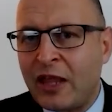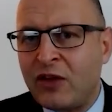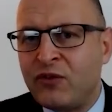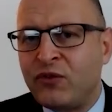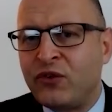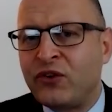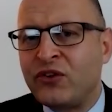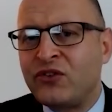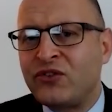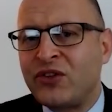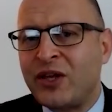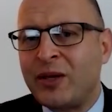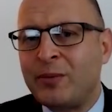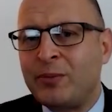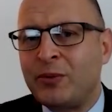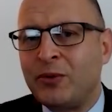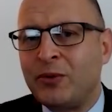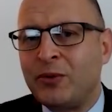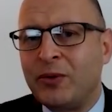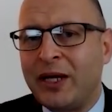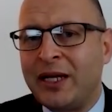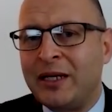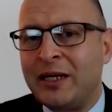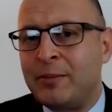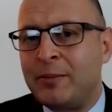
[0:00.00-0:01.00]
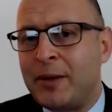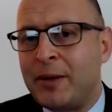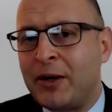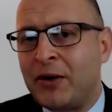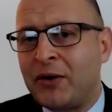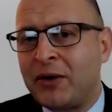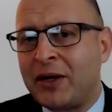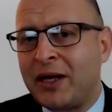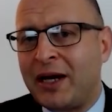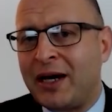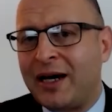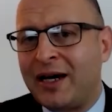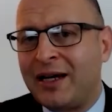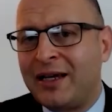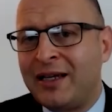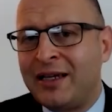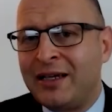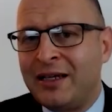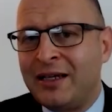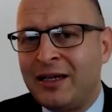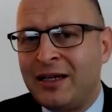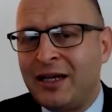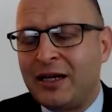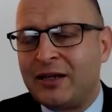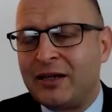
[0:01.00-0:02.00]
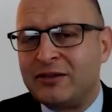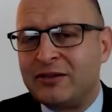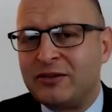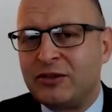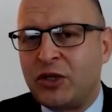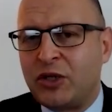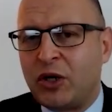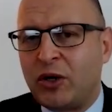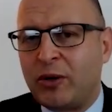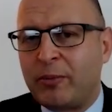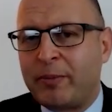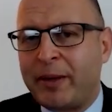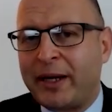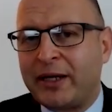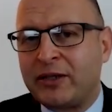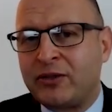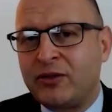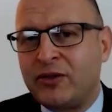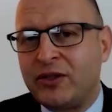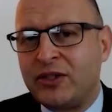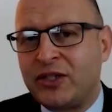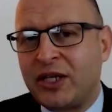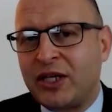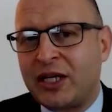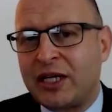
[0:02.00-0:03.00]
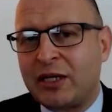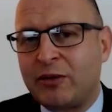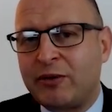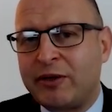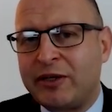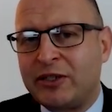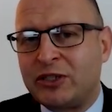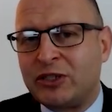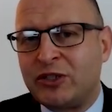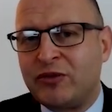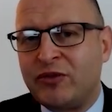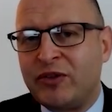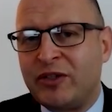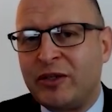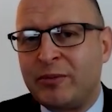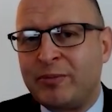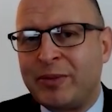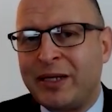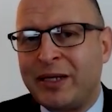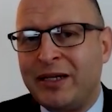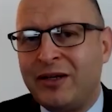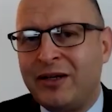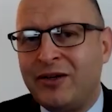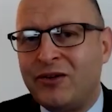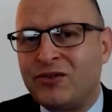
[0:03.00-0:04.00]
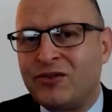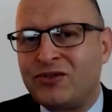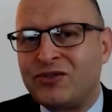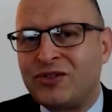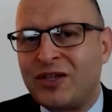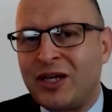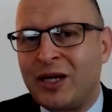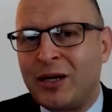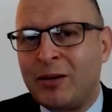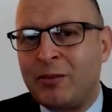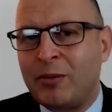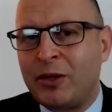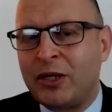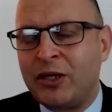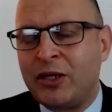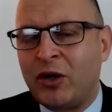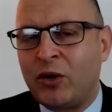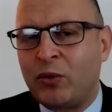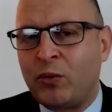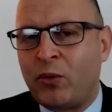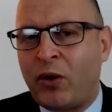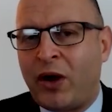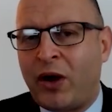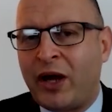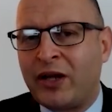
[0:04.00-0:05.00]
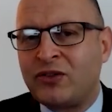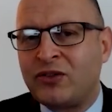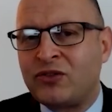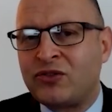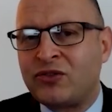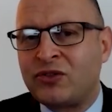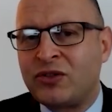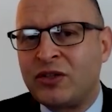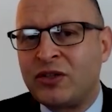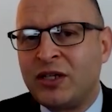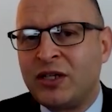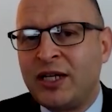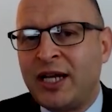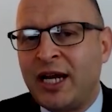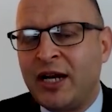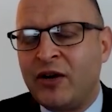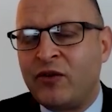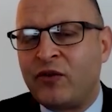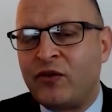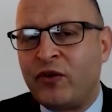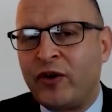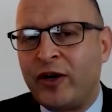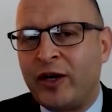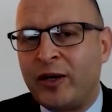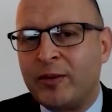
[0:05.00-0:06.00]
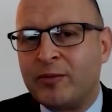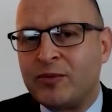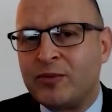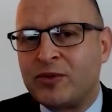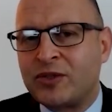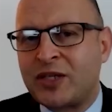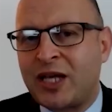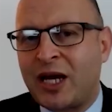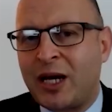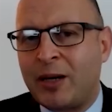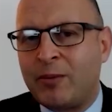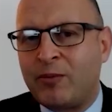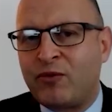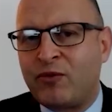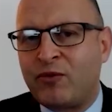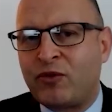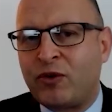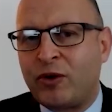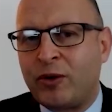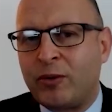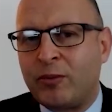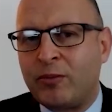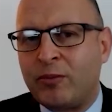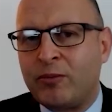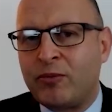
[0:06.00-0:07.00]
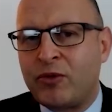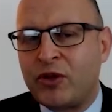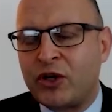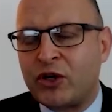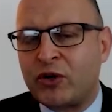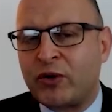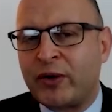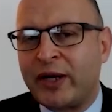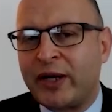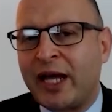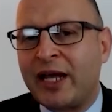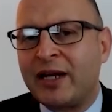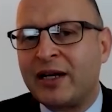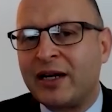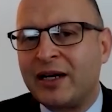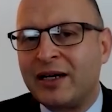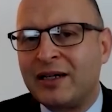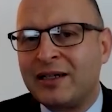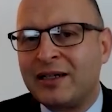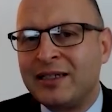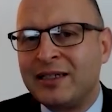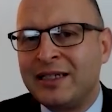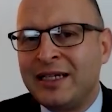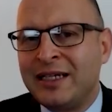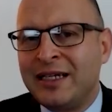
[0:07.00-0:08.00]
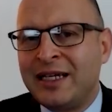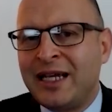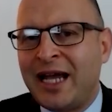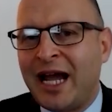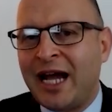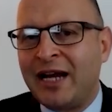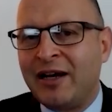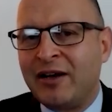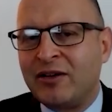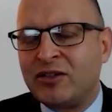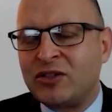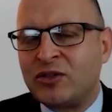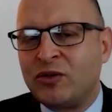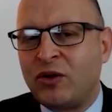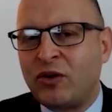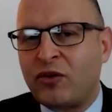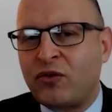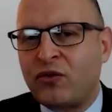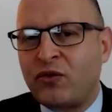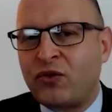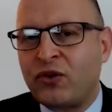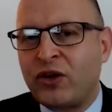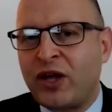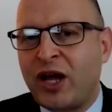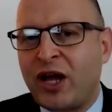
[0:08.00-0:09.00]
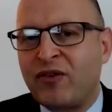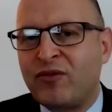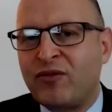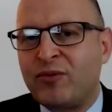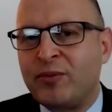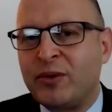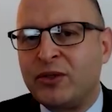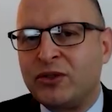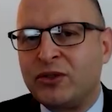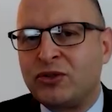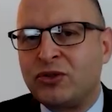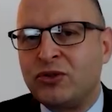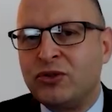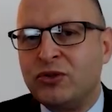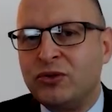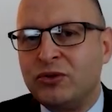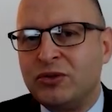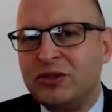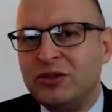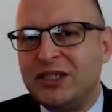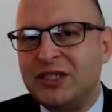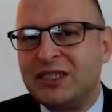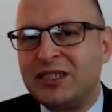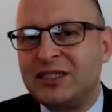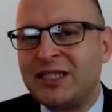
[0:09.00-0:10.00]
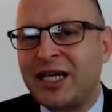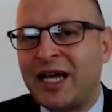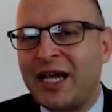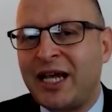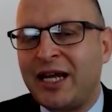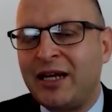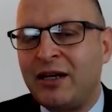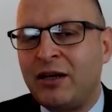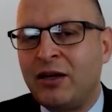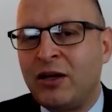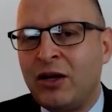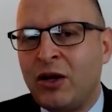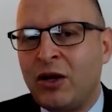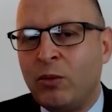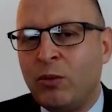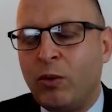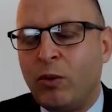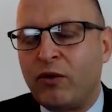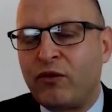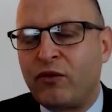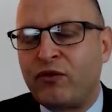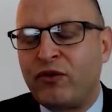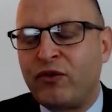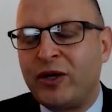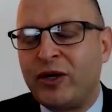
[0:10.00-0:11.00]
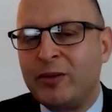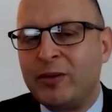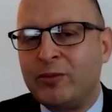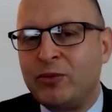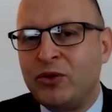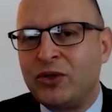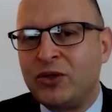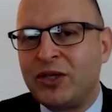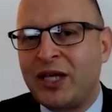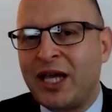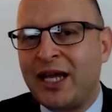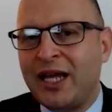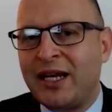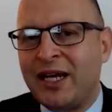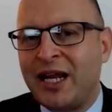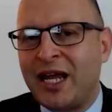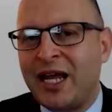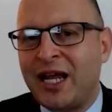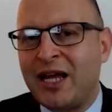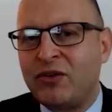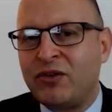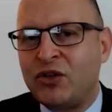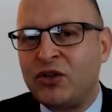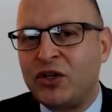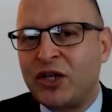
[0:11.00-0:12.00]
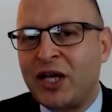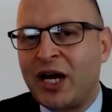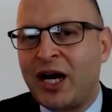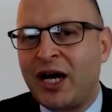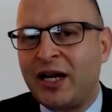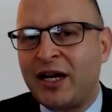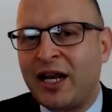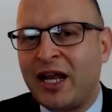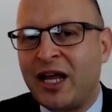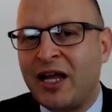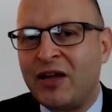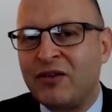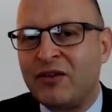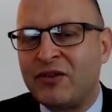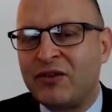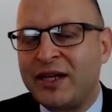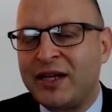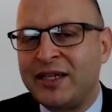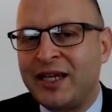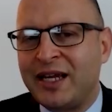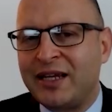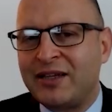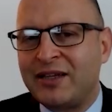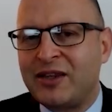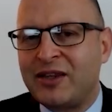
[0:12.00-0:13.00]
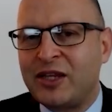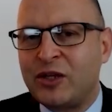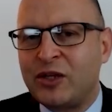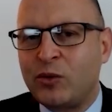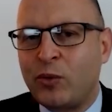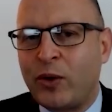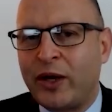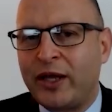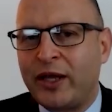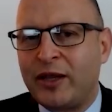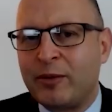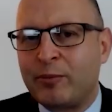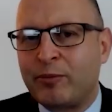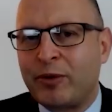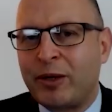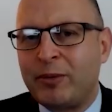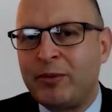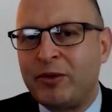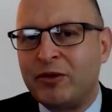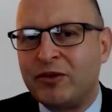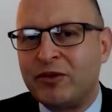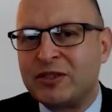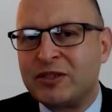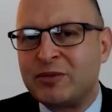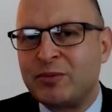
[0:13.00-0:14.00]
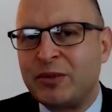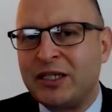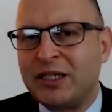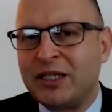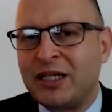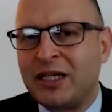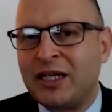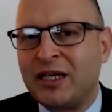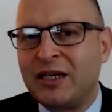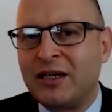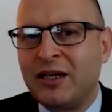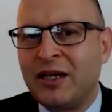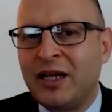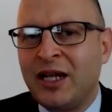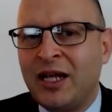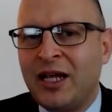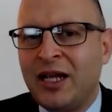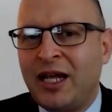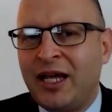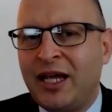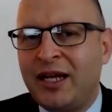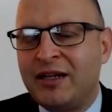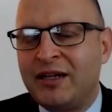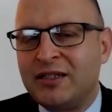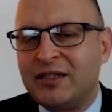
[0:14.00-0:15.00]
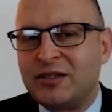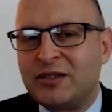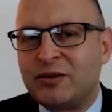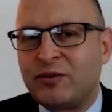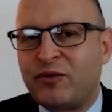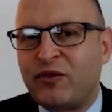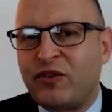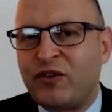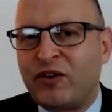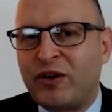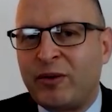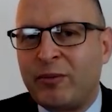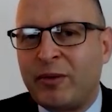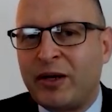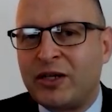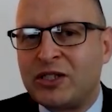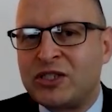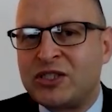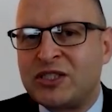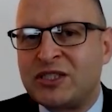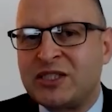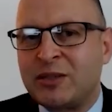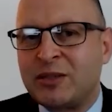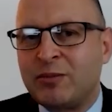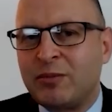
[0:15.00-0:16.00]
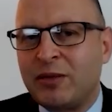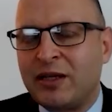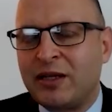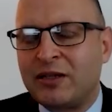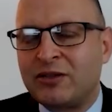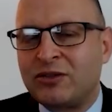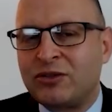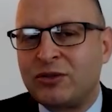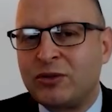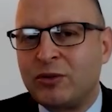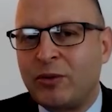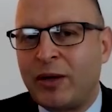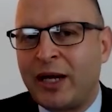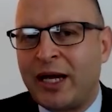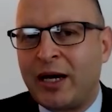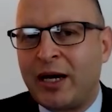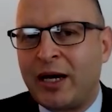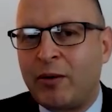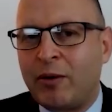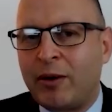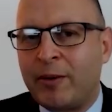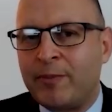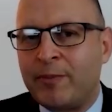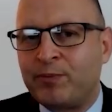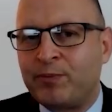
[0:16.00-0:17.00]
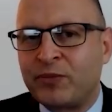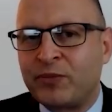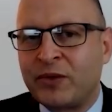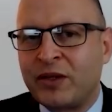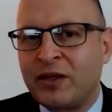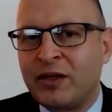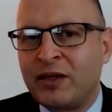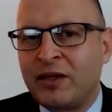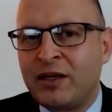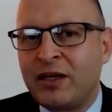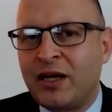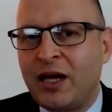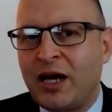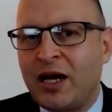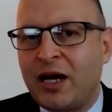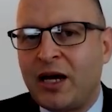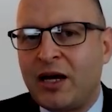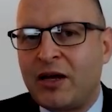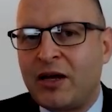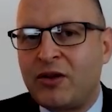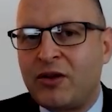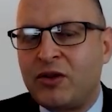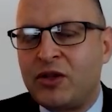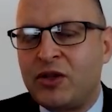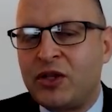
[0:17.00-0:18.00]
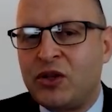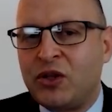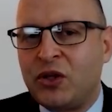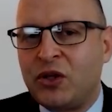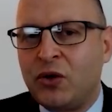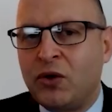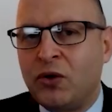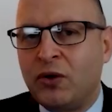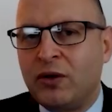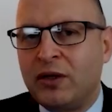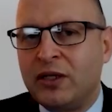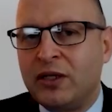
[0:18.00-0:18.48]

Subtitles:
for example, in America, going back to the Declaration of Independence, rights and freedoms come from the Creator, and it's not for government to dictate what freedom you can have and you can't have. And yet the way the Premier is speaking, it is very much similar to how the